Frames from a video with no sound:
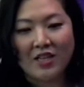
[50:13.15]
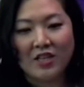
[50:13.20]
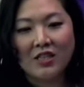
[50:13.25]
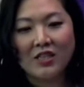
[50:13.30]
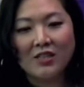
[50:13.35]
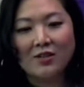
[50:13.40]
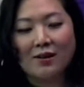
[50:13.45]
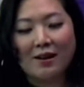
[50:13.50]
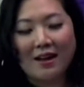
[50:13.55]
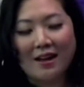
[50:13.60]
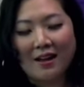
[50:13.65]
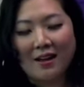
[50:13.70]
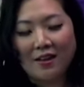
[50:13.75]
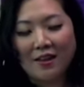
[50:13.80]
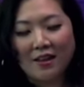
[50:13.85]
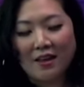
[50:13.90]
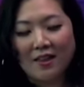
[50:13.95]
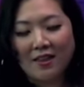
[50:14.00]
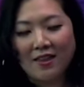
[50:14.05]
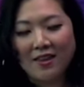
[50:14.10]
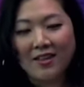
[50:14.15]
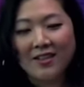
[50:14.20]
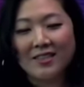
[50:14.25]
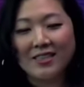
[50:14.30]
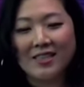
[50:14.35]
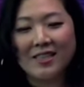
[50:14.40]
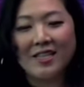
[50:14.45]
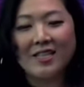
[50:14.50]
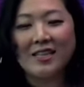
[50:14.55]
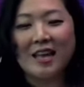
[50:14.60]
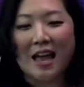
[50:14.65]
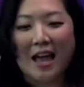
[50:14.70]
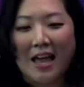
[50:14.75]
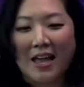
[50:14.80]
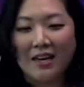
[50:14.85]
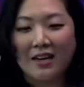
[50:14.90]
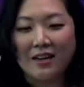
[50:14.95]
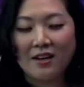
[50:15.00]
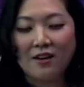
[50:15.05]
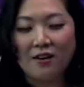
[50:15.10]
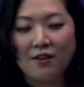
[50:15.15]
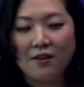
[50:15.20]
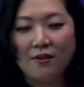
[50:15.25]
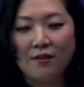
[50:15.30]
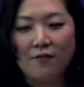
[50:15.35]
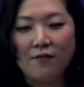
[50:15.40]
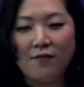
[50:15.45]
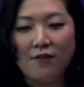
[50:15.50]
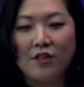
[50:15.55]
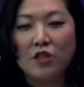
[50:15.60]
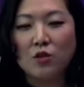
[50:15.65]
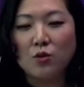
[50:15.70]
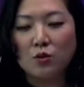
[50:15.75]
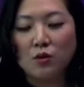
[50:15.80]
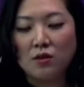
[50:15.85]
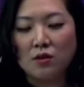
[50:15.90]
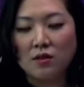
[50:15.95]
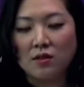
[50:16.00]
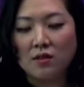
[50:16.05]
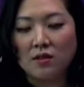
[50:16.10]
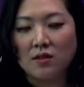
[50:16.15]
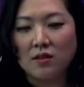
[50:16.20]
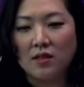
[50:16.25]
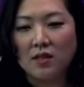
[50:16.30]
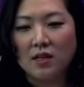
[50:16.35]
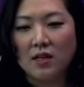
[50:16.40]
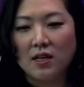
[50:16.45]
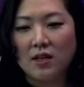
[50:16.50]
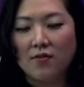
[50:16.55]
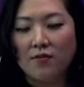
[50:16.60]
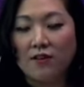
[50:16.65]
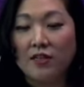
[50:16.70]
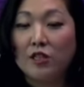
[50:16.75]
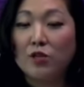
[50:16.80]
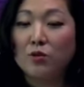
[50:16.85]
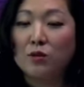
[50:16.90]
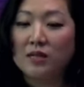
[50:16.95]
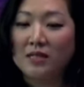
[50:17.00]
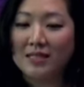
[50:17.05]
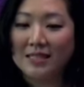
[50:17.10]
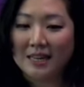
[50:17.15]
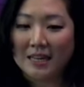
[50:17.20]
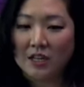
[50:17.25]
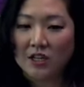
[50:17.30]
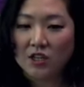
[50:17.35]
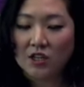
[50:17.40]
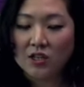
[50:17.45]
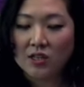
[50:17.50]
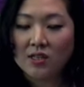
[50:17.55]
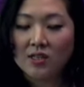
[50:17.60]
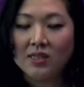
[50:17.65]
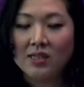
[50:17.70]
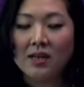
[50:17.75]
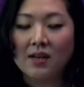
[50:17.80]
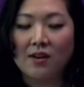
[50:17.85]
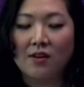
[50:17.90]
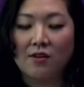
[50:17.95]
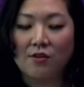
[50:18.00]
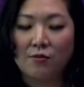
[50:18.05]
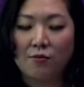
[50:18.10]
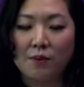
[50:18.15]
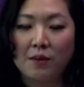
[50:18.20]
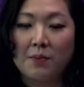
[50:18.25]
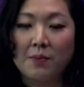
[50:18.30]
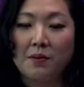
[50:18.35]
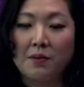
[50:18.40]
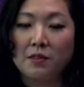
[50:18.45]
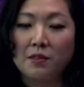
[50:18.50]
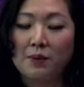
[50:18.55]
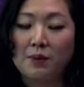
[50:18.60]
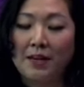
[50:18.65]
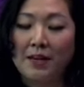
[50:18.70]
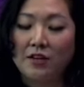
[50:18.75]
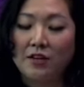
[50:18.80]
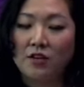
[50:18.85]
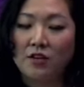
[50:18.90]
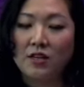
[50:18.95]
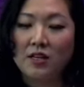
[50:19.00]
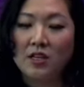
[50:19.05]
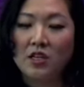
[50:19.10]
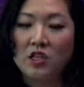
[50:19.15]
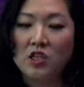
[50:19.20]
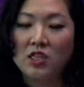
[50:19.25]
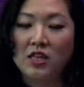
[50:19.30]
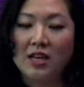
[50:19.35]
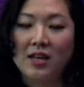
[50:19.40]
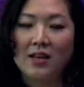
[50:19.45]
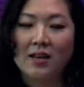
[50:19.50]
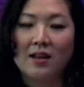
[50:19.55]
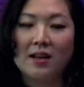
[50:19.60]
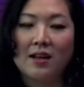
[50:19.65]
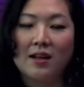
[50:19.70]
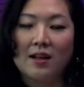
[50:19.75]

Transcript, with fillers: And so I, I think it's these added visual visualizations of people's patronage that